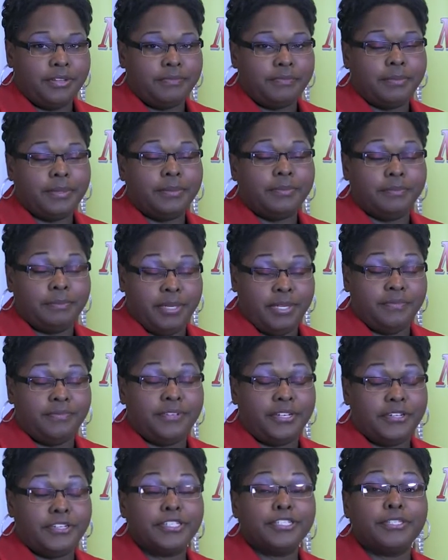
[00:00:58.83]
have been
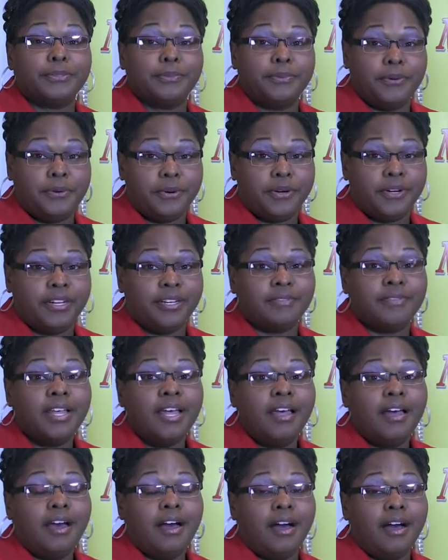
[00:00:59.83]
very supportive.
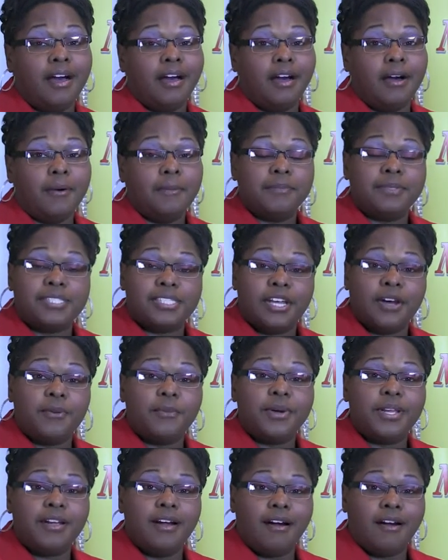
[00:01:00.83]
Um,
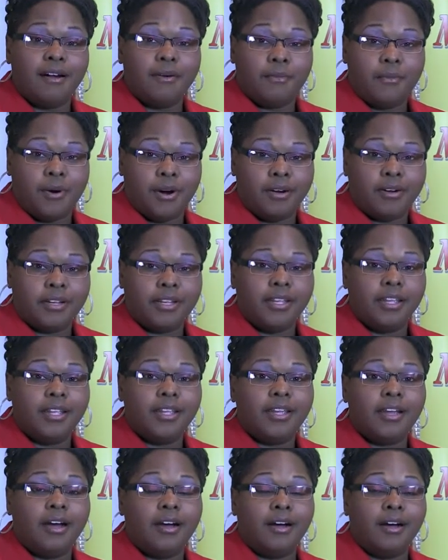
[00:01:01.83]
so we are
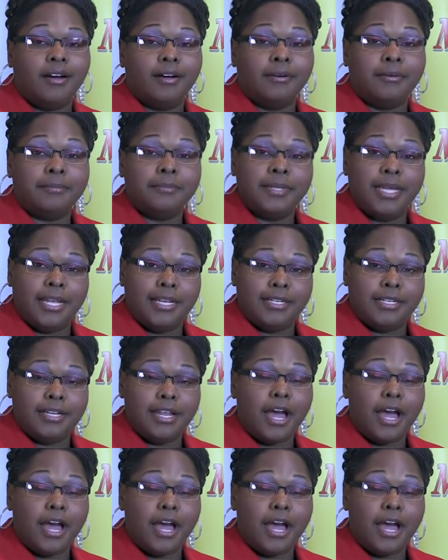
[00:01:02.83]
working um, and